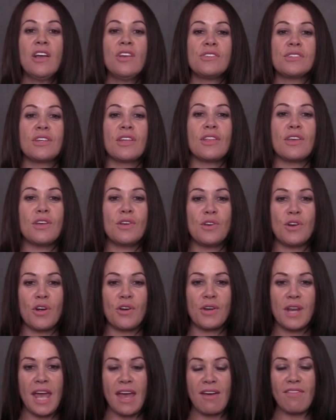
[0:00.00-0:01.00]
so that you
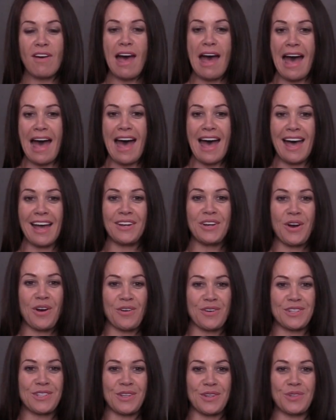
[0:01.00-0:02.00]
don't have a hard
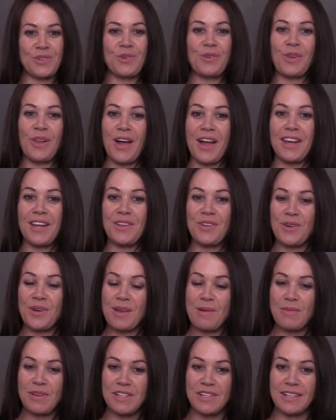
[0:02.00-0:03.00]
horizontal line in your
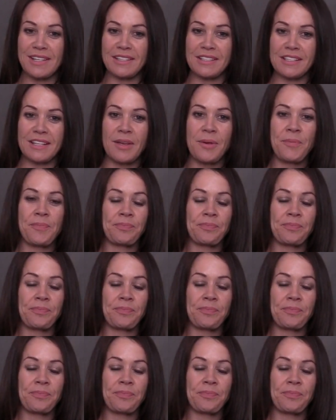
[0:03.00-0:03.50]
images.